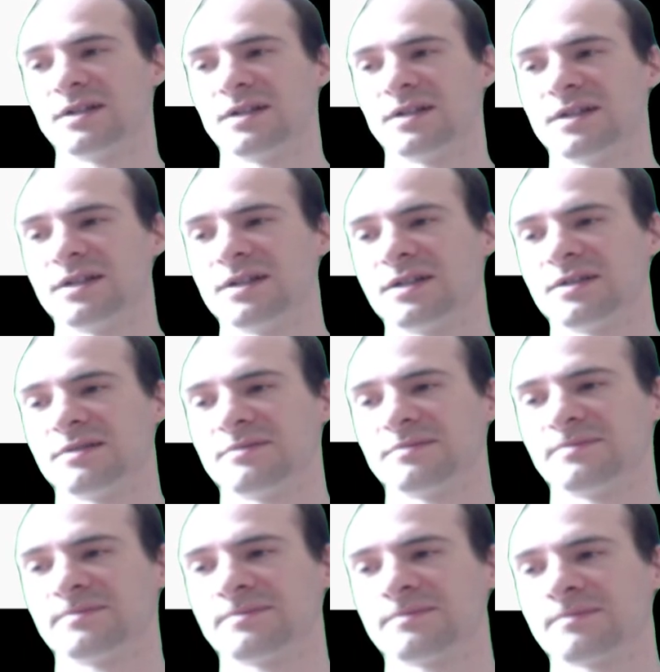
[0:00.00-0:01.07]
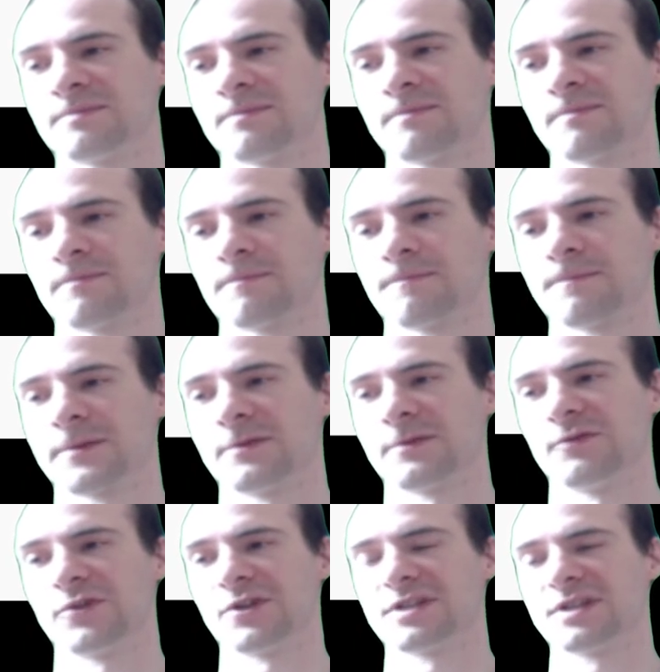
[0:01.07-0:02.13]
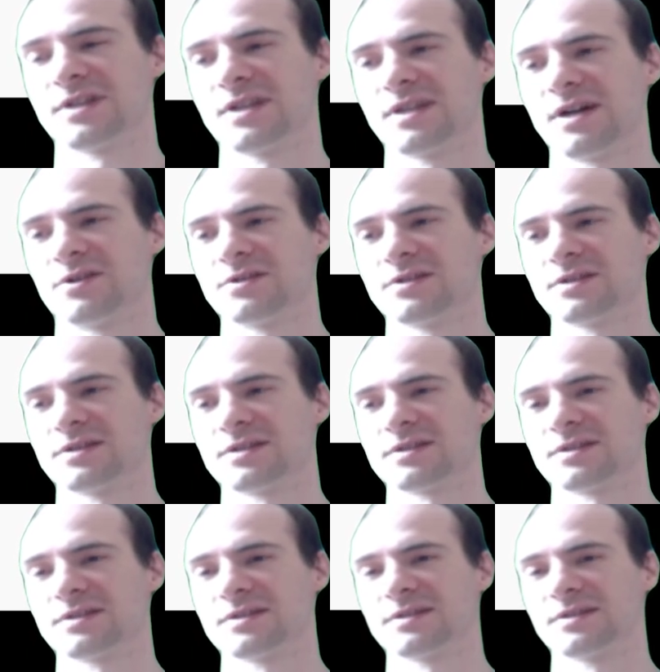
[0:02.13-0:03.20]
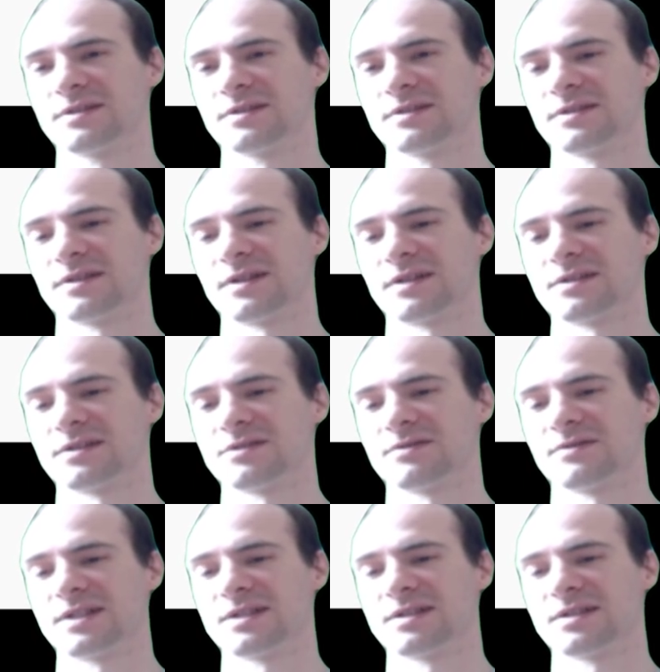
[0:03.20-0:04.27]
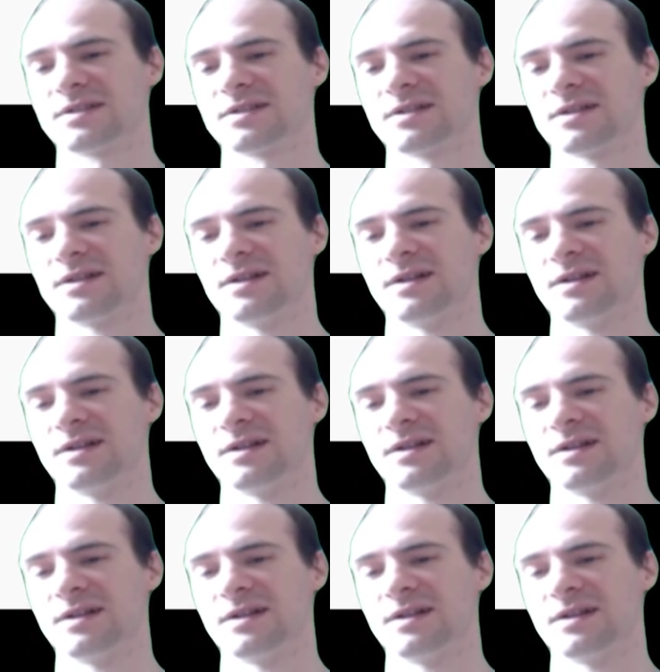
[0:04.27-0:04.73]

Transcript: Um, what is a downs? Yeah, so that's